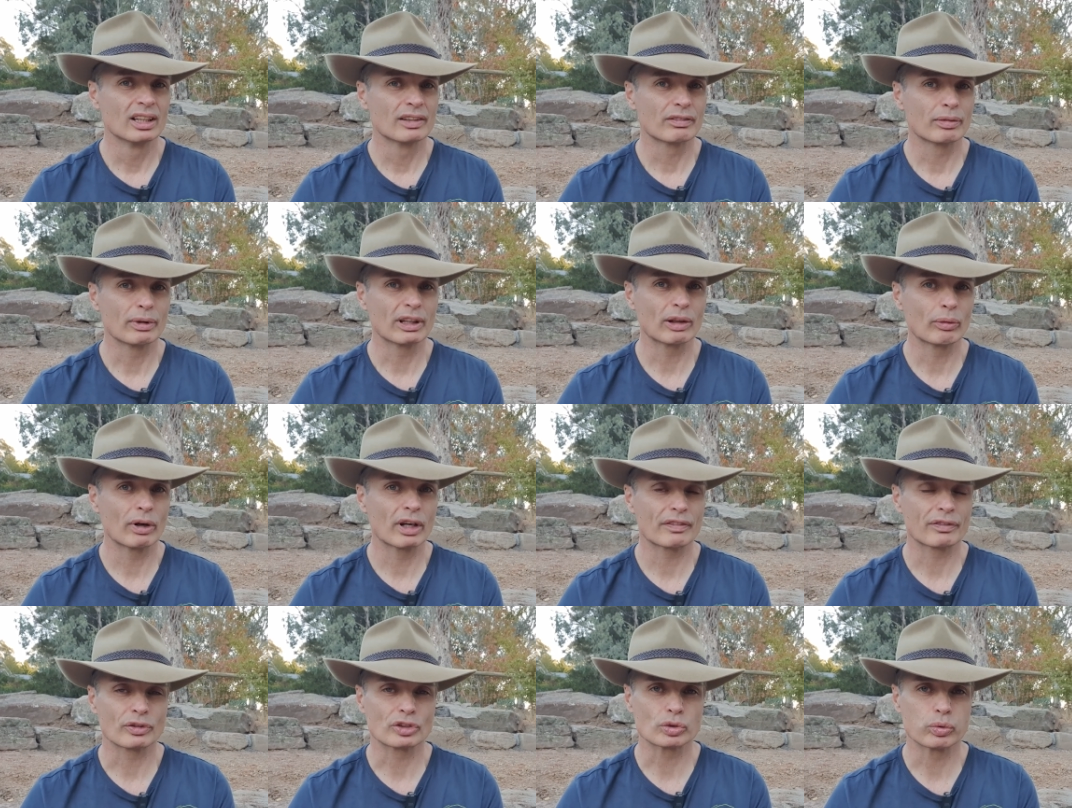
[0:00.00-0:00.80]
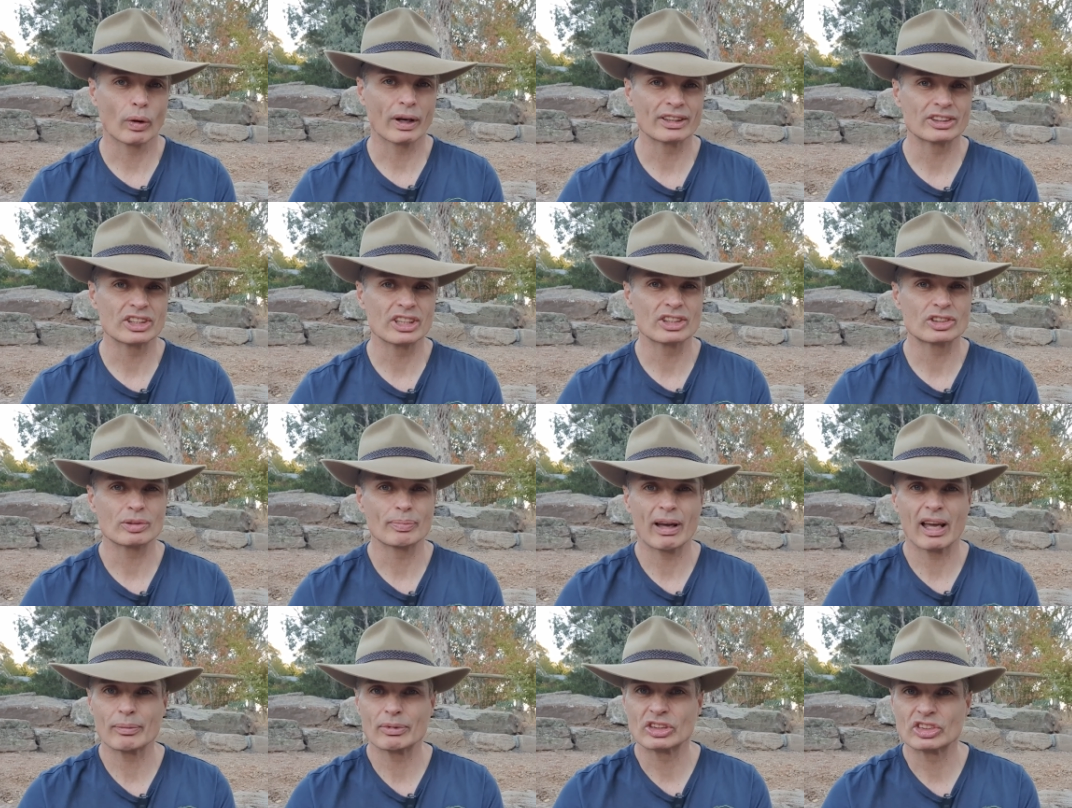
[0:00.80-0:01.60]
from anywhere from $20 to
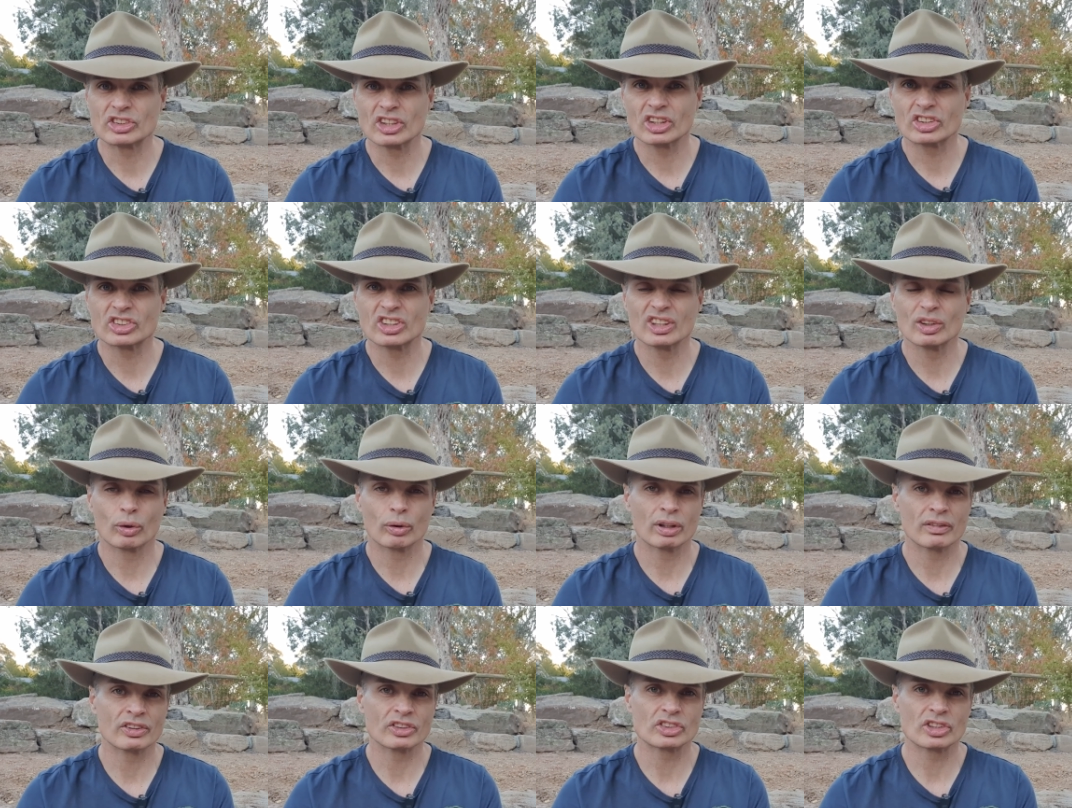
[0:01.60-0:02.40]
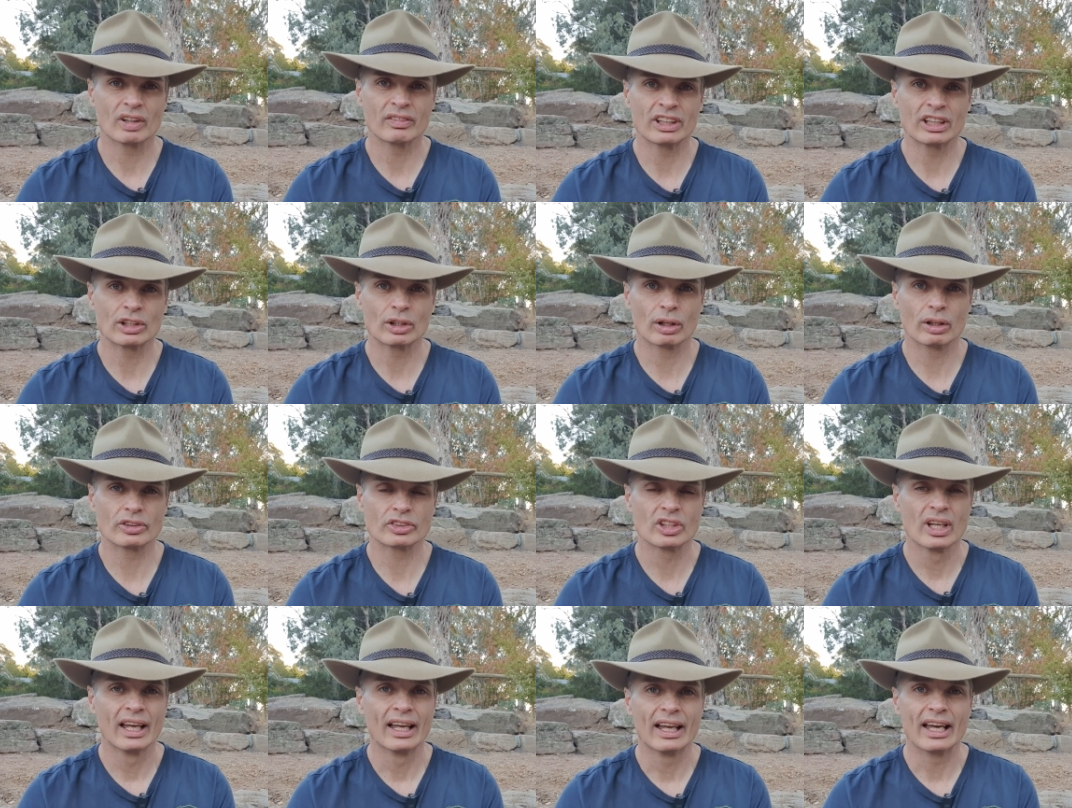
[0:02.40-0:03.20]
maybe $60 or even
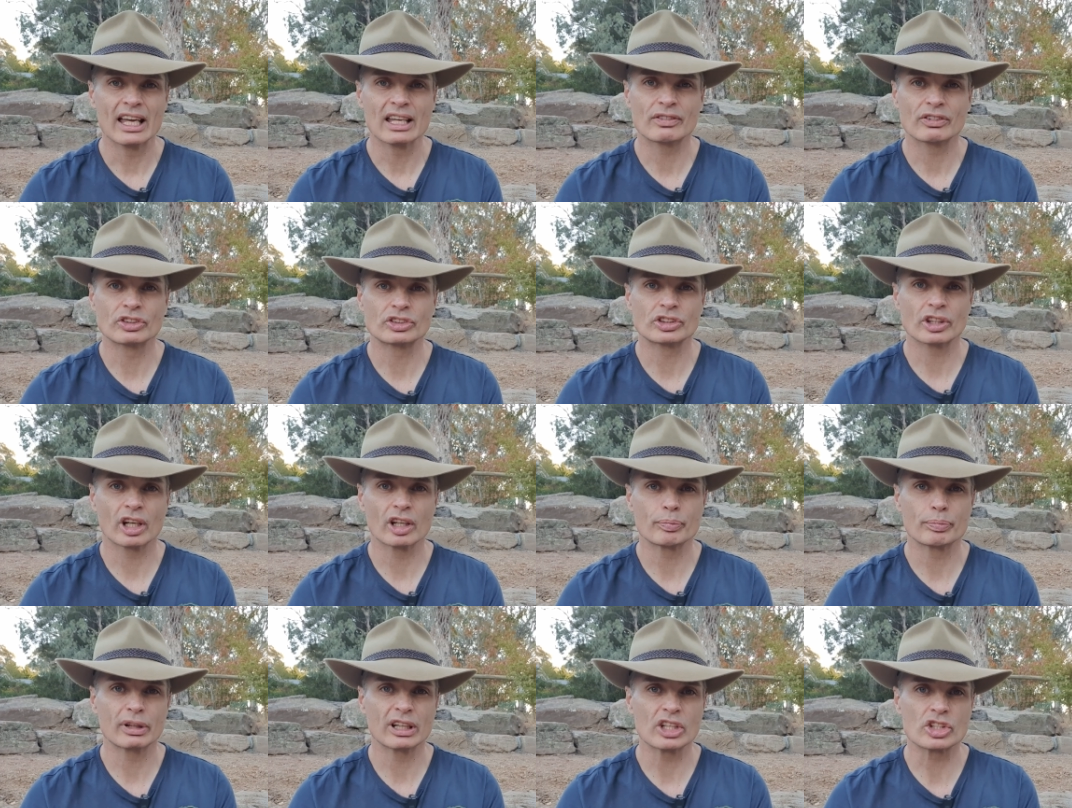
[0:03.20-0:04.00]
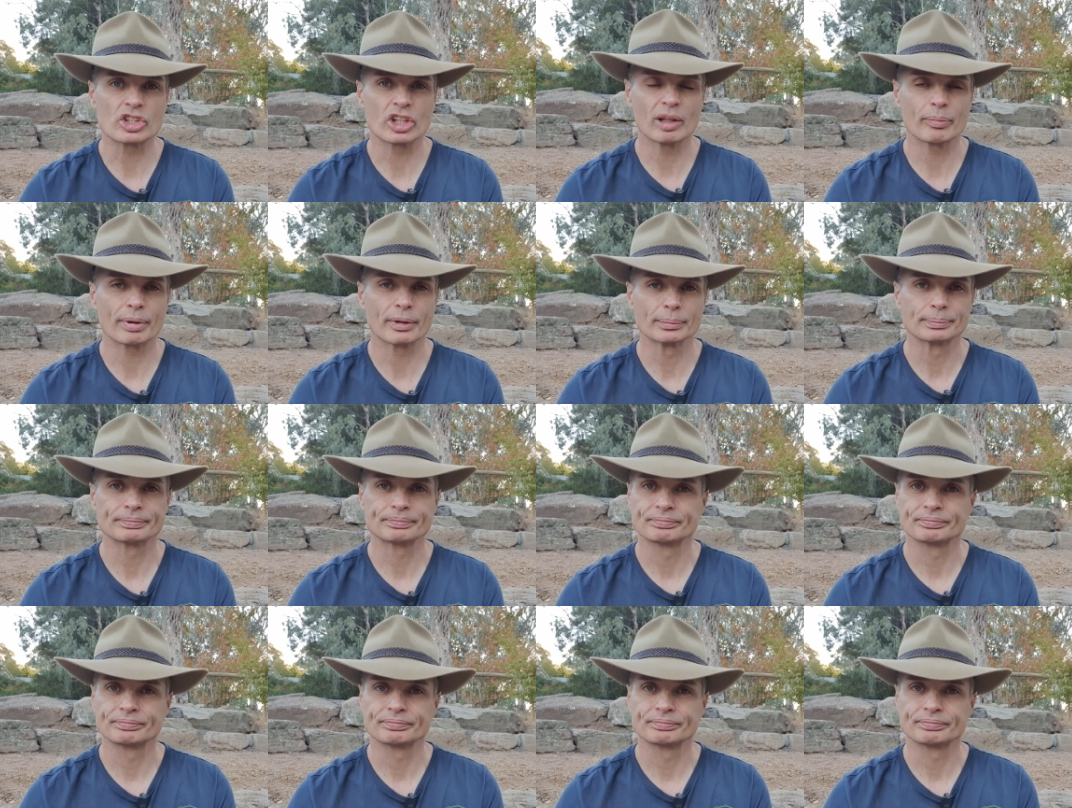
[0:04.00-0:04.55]
$70. Even so, pretty cheap.